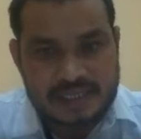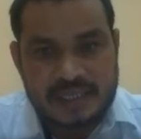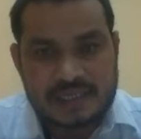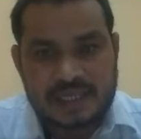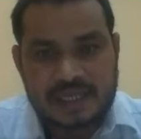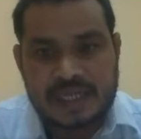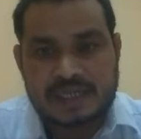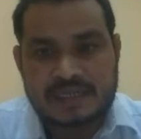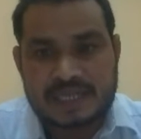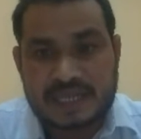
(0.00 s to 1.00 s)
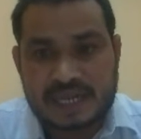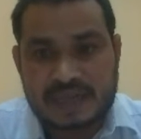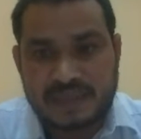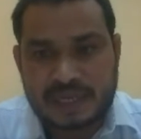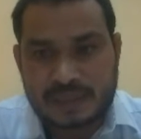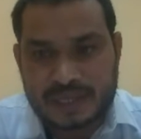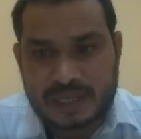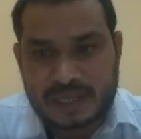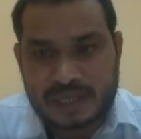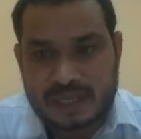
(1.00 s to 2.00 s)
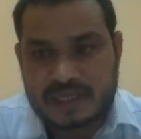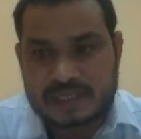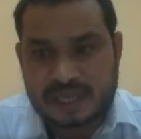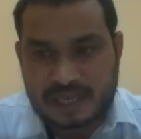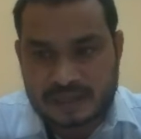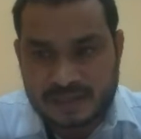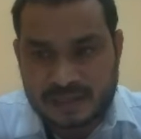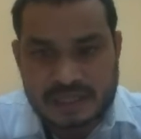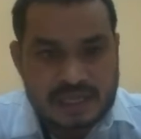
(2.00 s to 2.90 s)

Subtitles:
treated as general phenomena across the language.